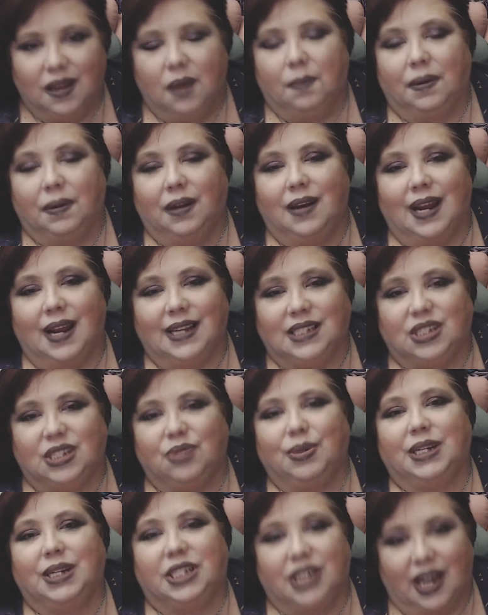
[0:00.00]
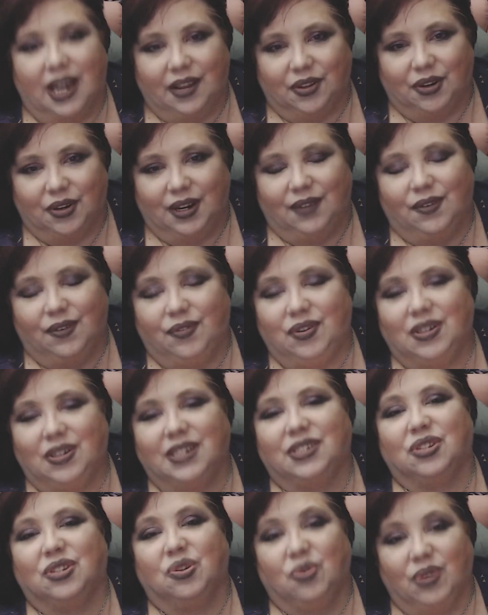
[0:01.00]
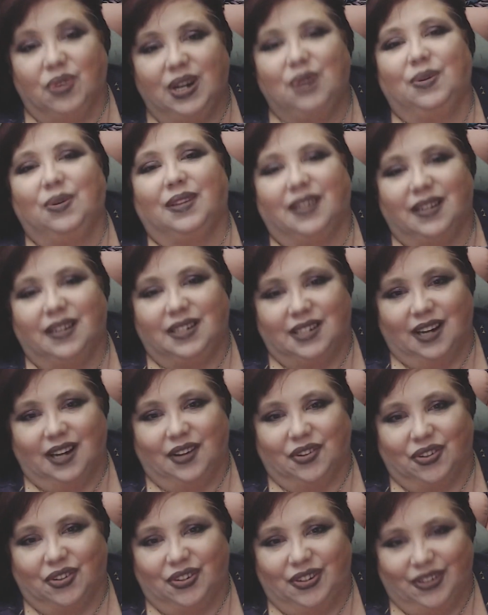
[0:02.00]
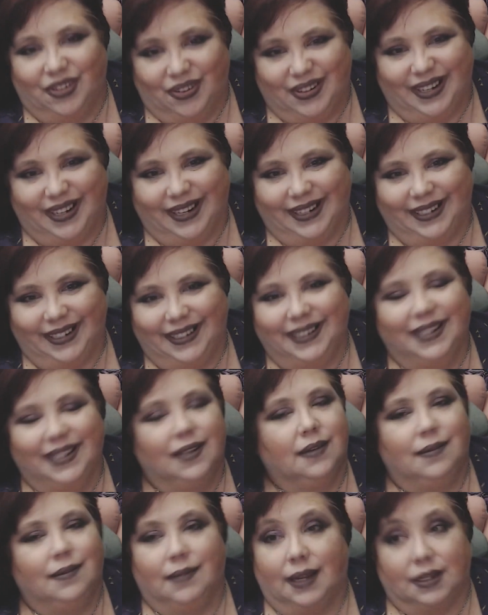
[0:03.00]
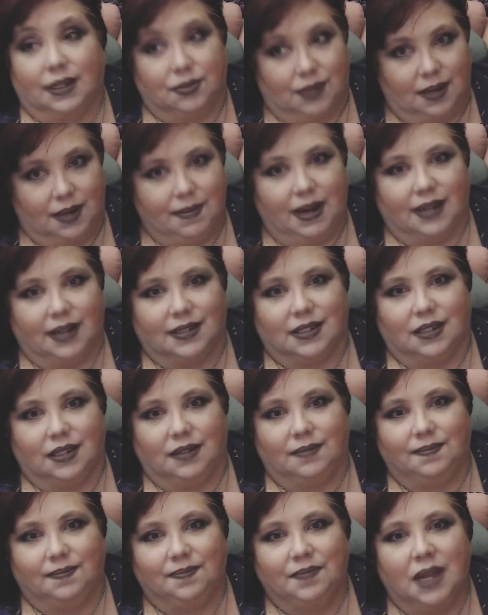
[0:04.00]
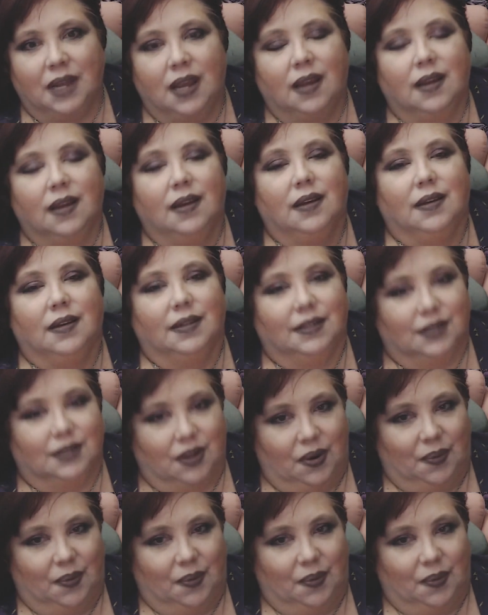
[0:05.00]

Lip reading: Be nice to each other, even if you disagree with each other, okay? That's what I'm asking. So,